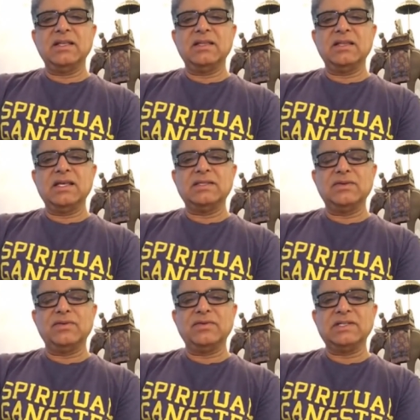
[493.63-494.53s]
There's
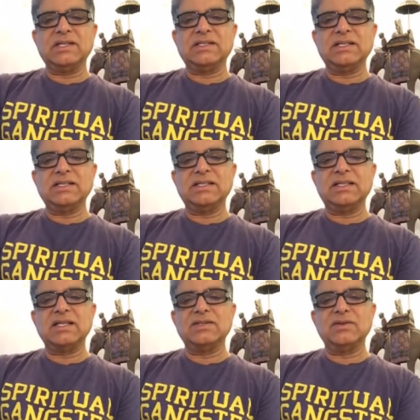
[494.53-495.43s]
no resistance,
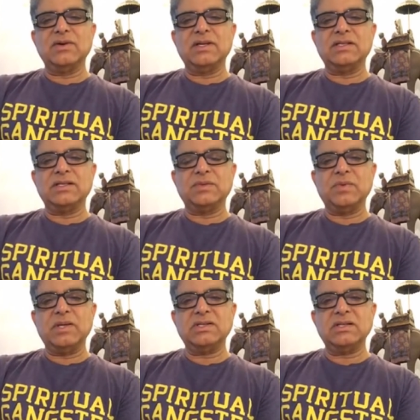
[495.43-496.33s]
there's no
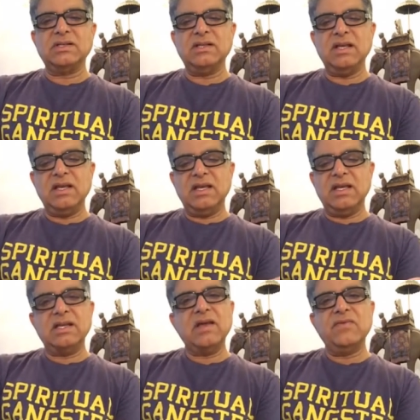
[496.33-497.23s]
anticipation.
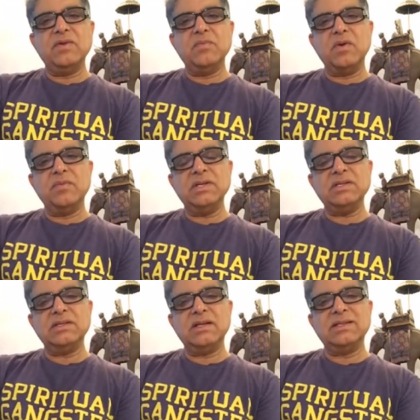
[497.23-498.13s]
In every
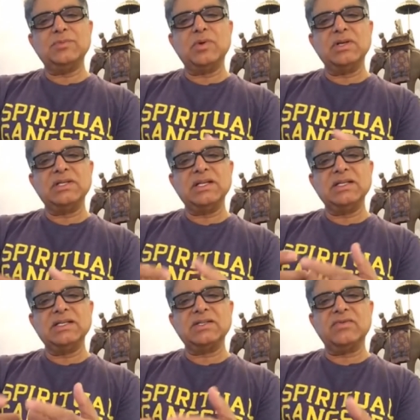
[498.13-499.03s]
moment, there is
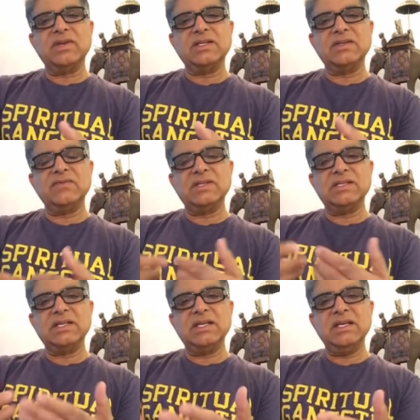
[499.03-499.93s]
spontaneous
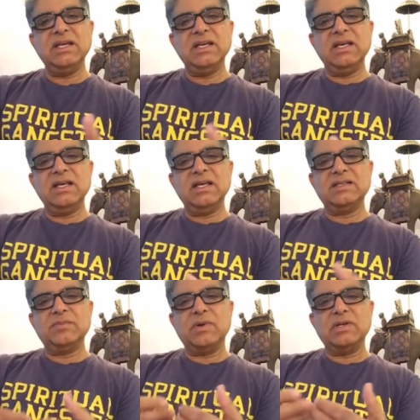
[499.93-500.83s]
creativity,
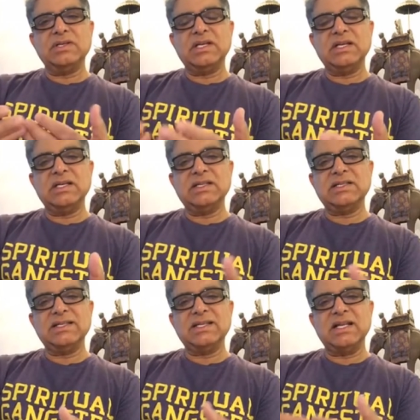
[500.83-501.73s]
spontaneous
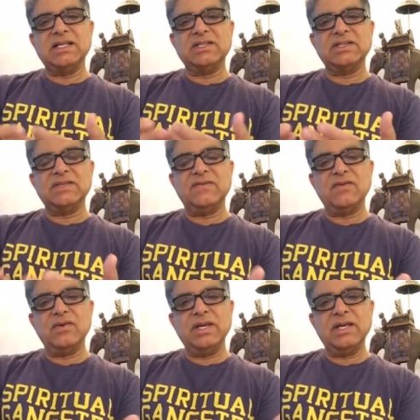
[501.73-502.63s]
intelligence
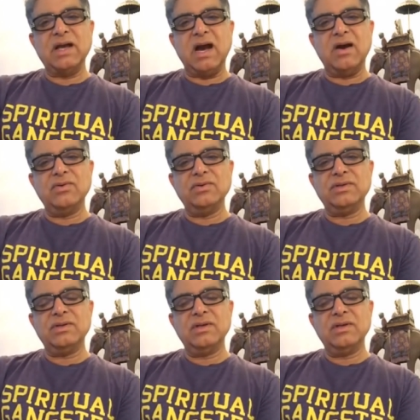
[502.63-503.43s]
flowing out